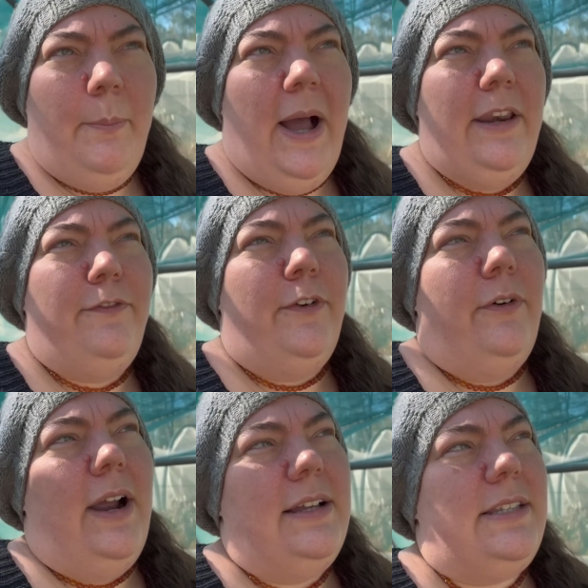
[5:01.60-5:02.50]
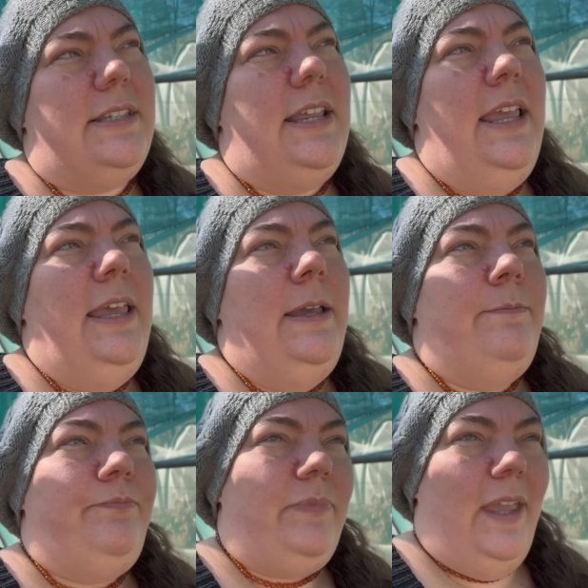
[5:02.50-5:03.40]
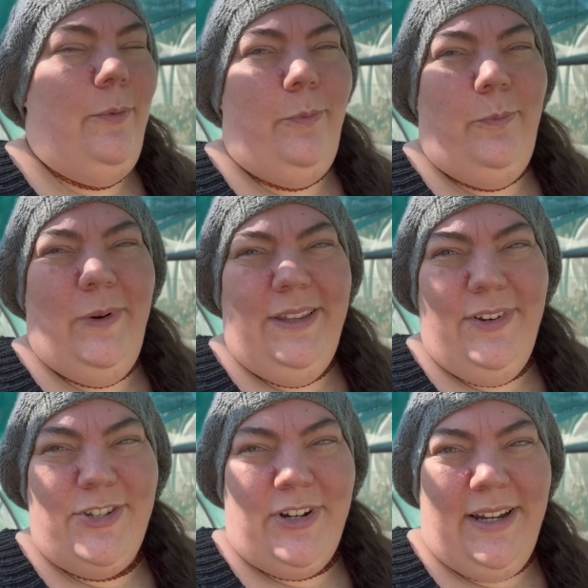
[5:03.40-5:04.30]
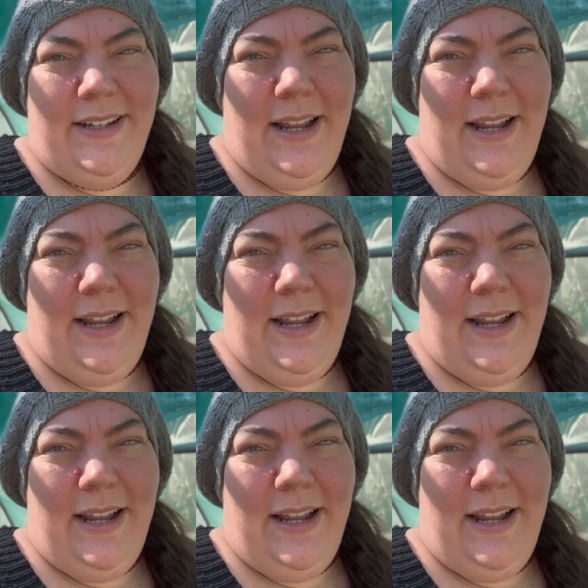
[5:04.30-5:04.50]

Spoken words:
but for us, we live in Australia,